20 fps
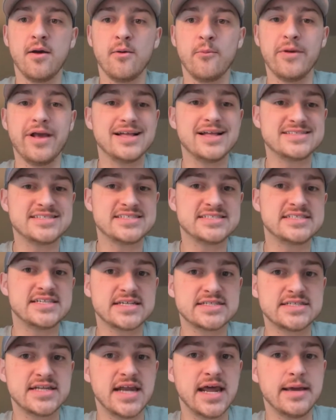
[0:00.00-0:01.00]
We got
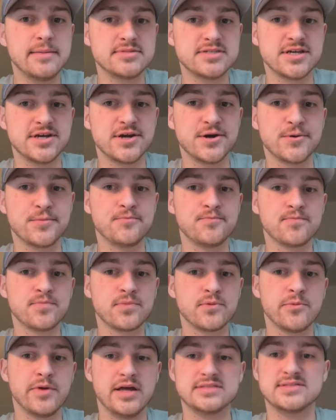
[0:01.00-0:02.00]
6 names here.
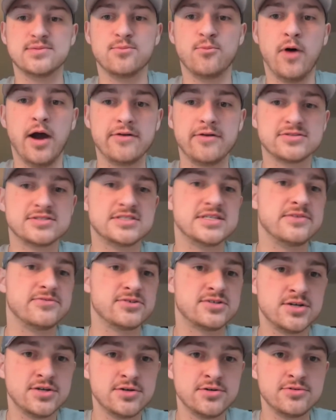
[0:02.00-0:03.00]
We got some wide receiver
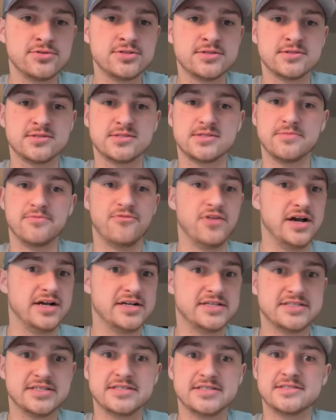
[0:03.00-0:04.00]
twos, some
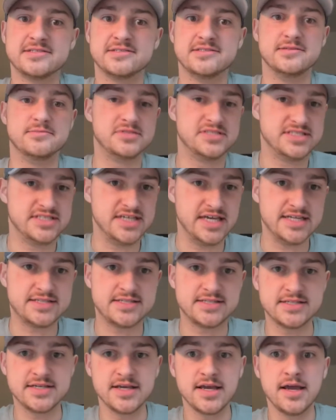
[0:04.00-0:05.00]
flexes, some
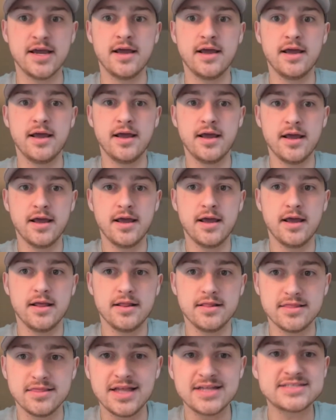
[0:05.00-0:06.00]
sits.
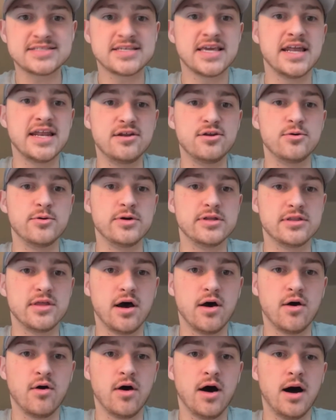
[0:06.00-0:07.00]
Let's get into it,
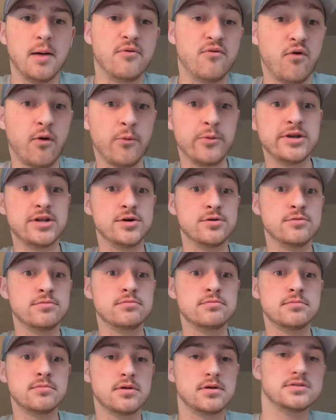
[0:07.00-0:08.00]
though. Before we do,
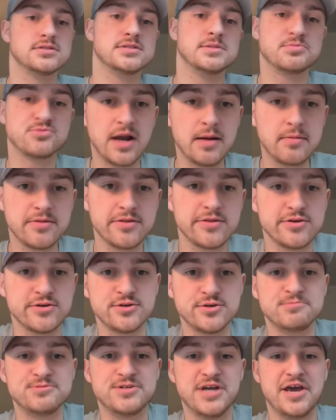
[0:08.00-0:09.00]
subscribe to the
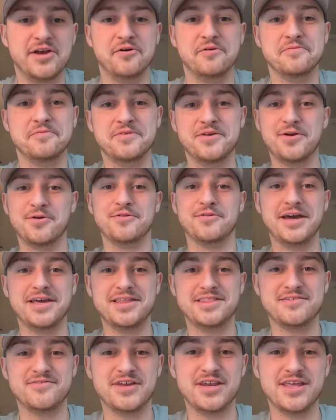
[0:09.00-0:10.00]
YouTube channel.
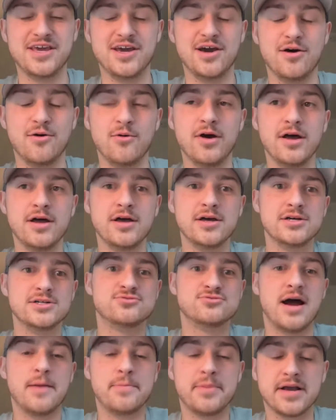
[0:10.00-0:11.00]
Like the video,
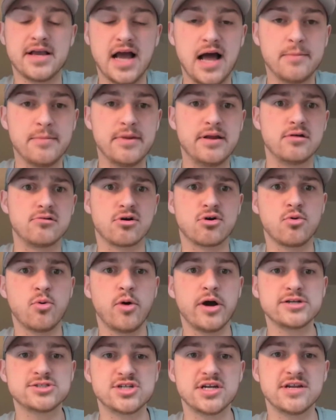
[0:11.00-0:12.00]
drop a comment or a
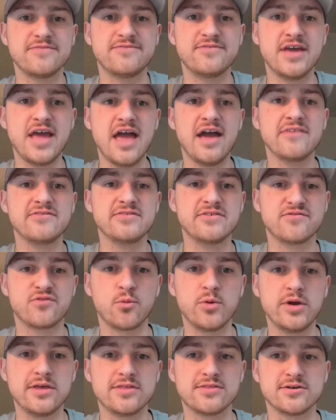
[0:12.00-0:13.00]
question if you have it for
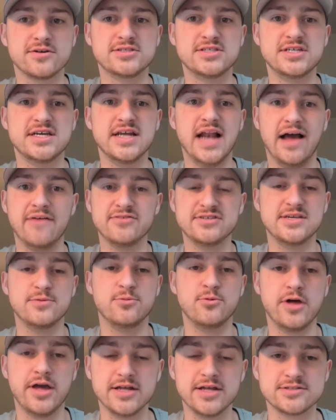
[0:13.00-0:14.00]
week 13. Obviously,
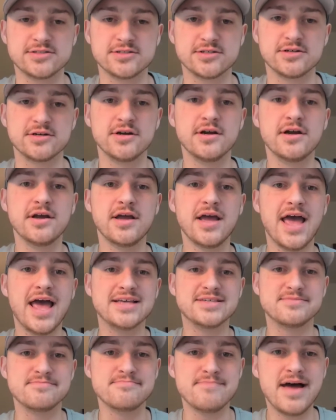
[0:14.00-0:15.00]
we'll answer
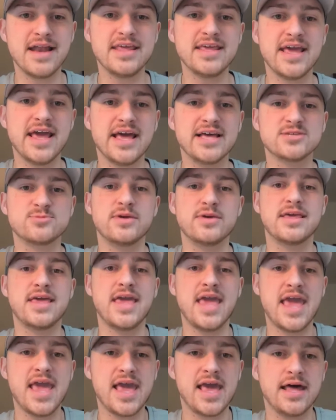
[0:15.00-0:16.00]
as many as we
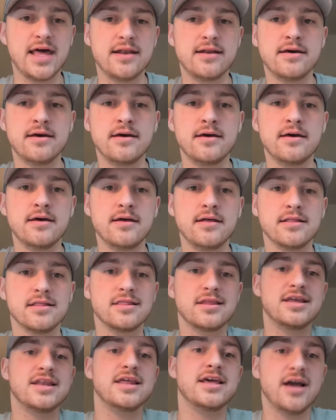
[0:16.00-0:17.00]
can
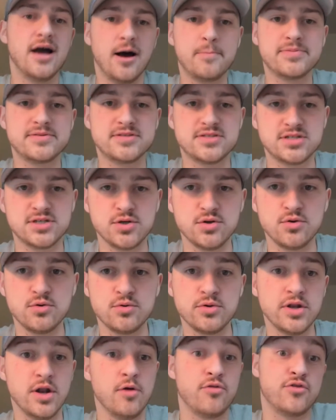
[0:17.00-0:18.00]
leading up
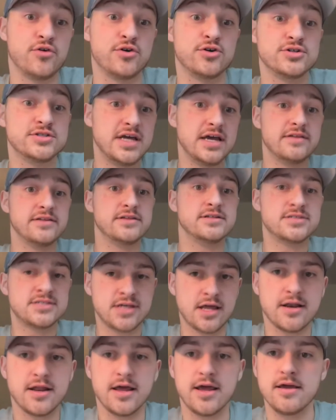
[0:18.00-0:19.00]
to, Thursday and then
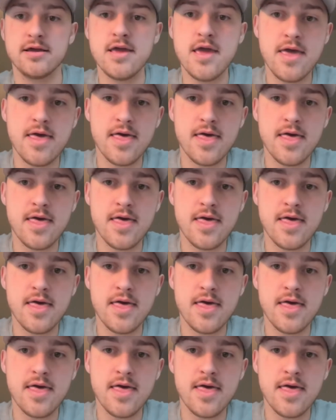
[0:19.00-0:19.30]
Sunday.